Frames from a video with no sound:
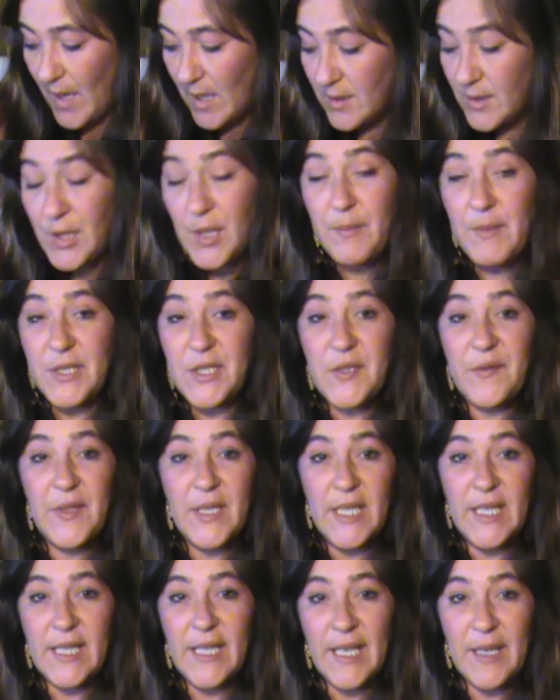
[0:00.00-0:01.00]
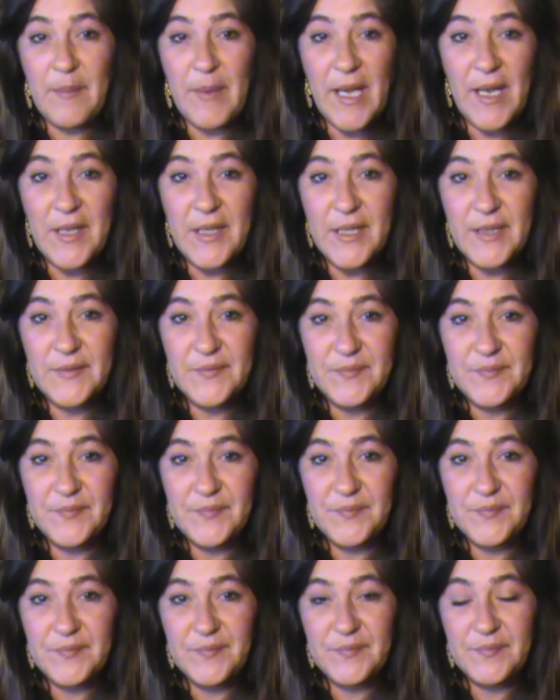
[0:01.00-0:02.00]
too much of anything about it.
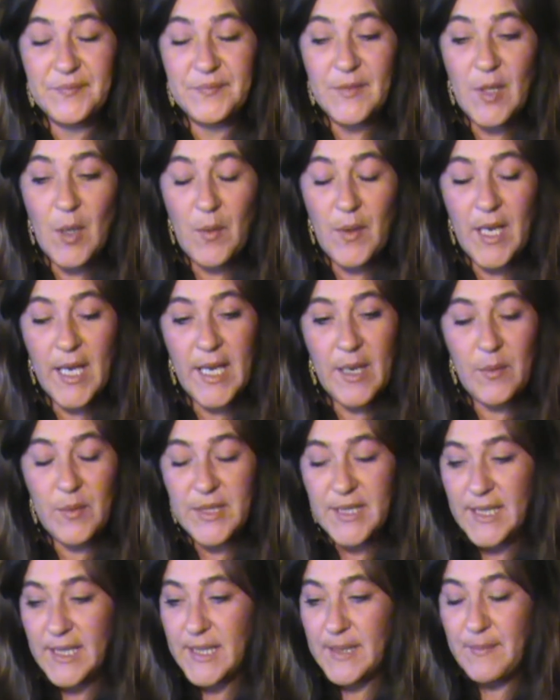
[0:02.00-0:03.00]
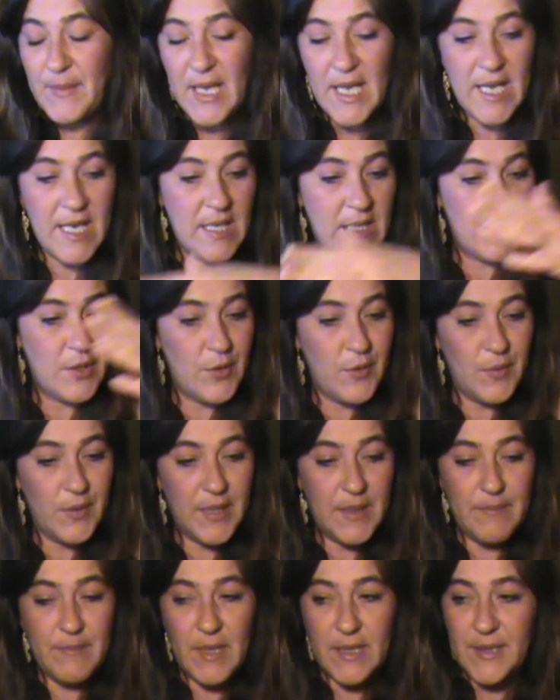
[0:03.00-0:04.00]
Okay, was this man
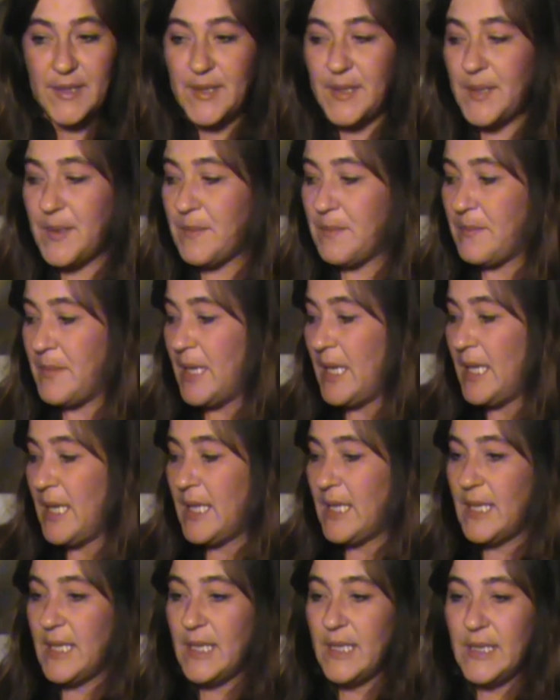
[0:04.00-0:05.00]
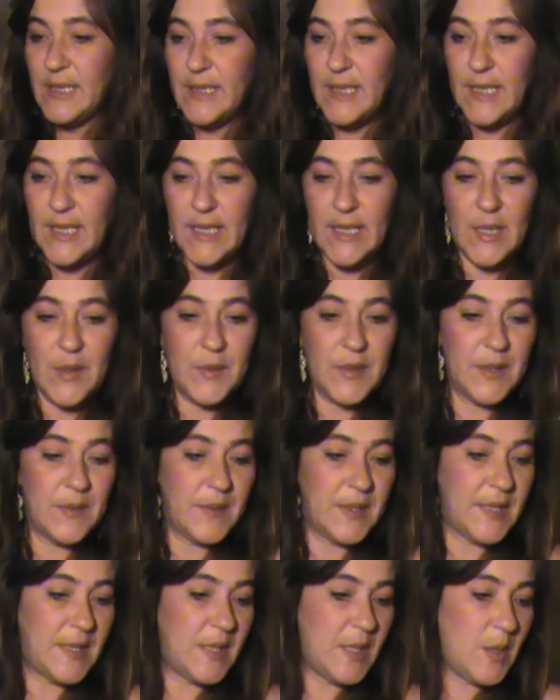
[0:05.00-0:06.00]
newly Muslim? Did he know what he
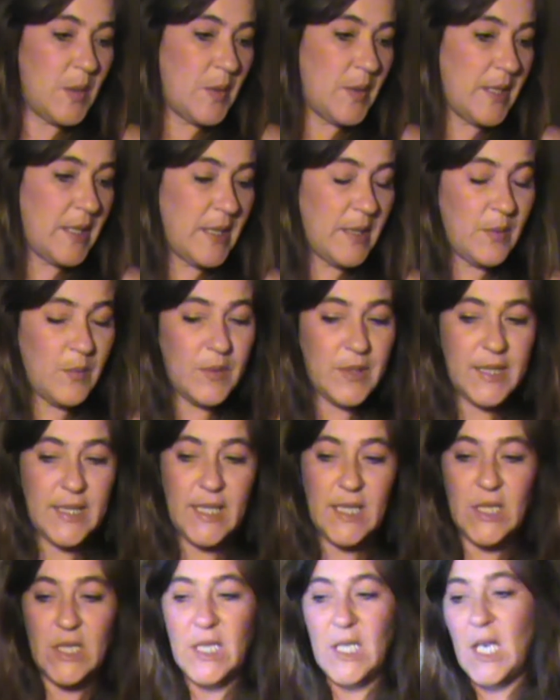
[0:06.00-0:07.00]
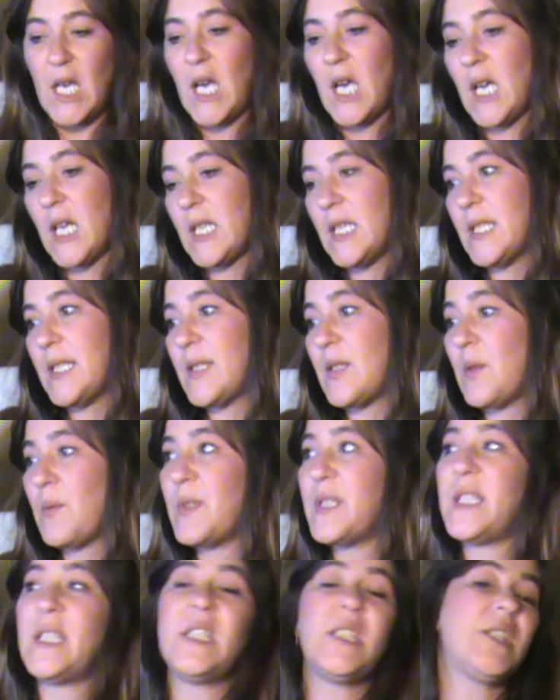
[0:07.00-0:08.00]
was doing? Was he jihadist, or
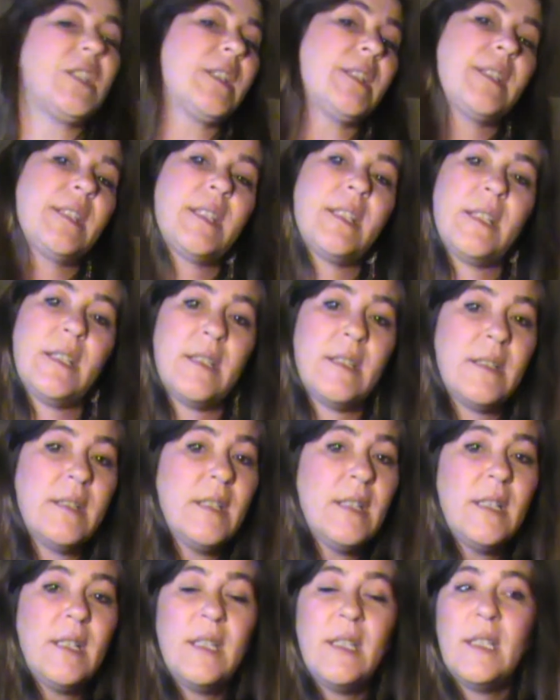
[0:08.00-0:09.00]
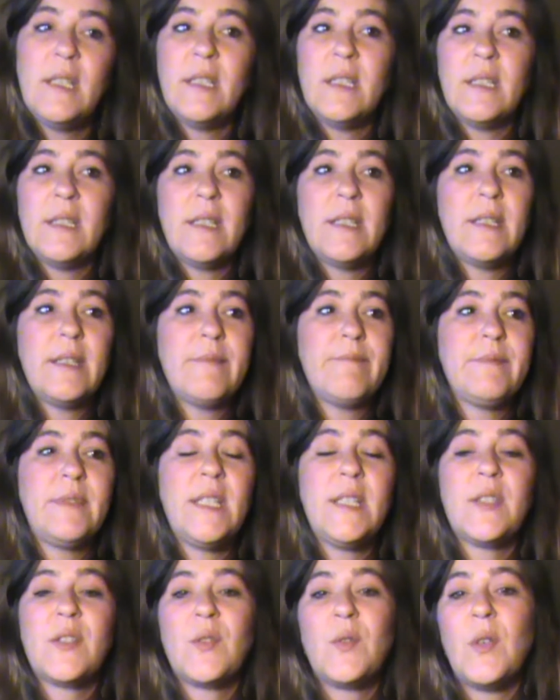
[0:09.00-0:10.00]
was he just a
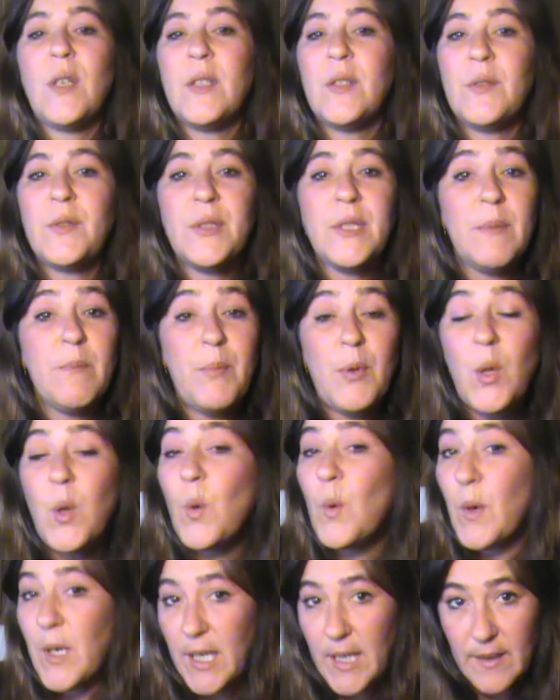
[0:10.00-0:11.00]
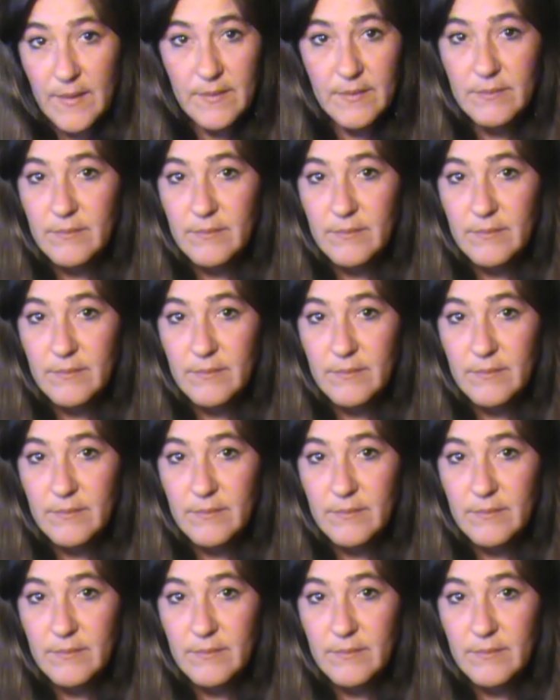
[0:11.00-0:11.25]
disgruntled employee